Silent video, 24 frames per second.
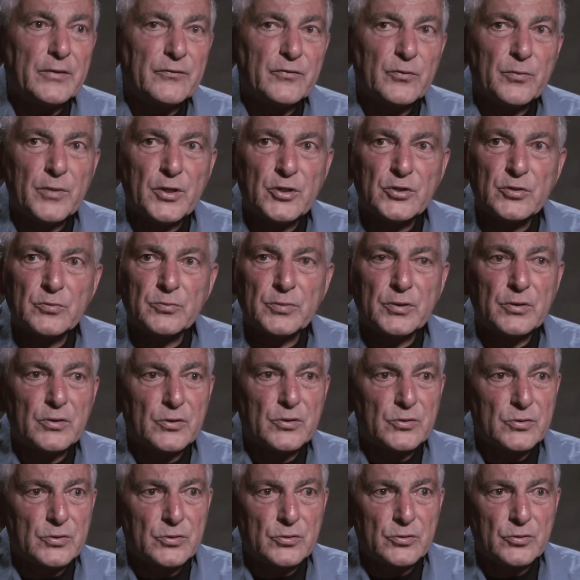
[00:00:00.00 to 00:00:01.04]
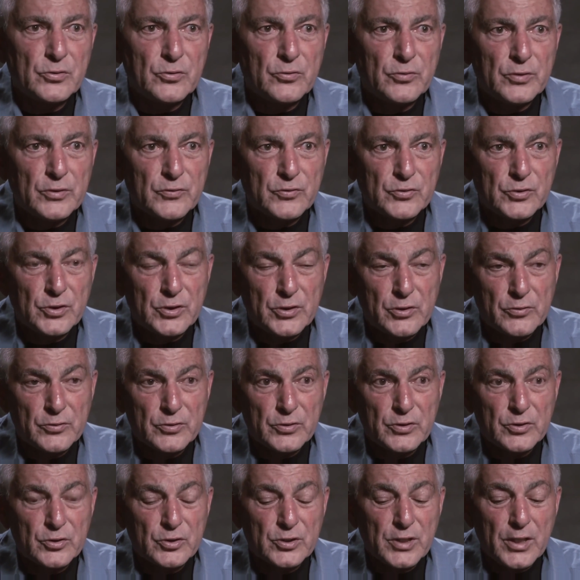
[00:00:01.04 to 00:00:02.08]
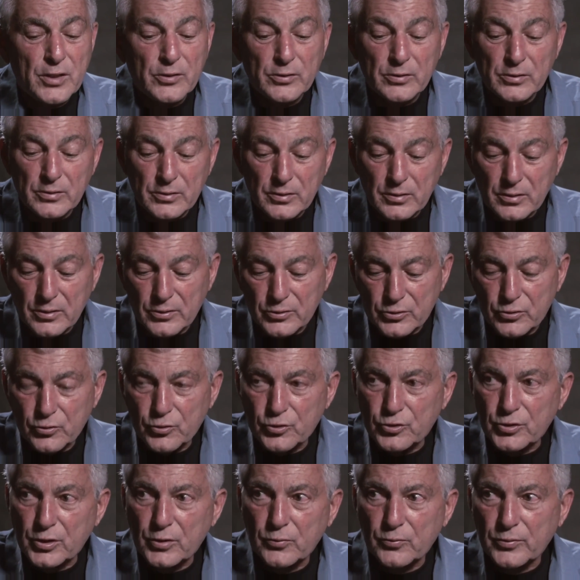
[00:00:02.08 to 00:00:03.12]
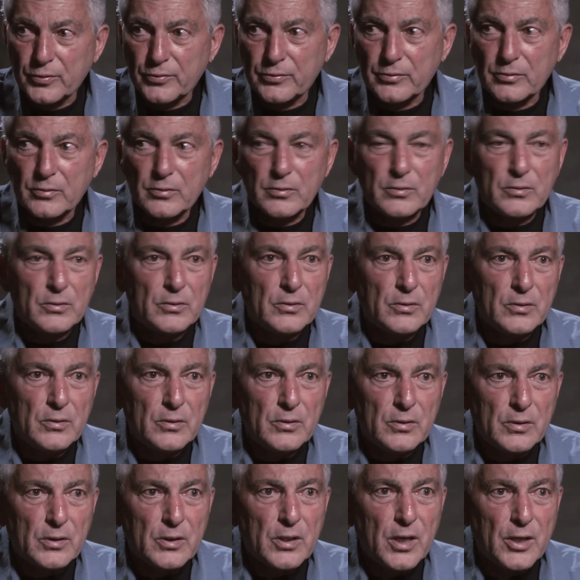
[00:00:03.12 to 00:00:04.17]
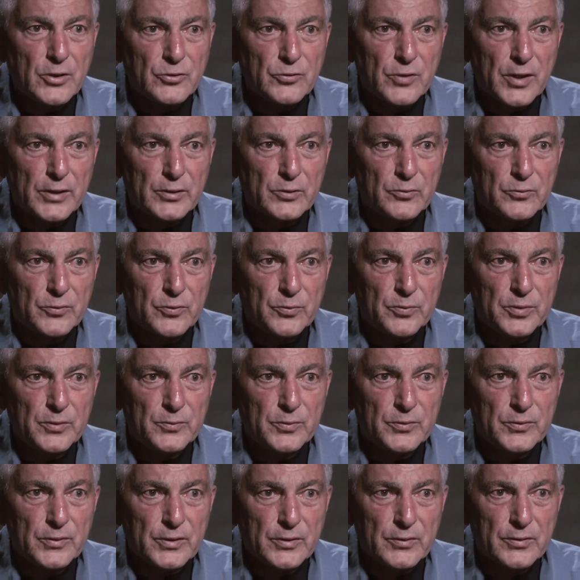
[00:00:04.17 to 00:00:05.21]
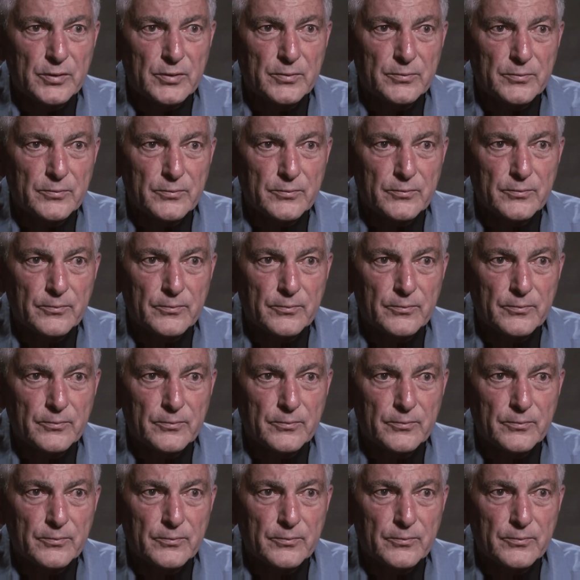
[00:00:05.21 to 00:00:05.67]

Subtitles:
that information because of the degree of secrecy of sound associated with contracting with people like that.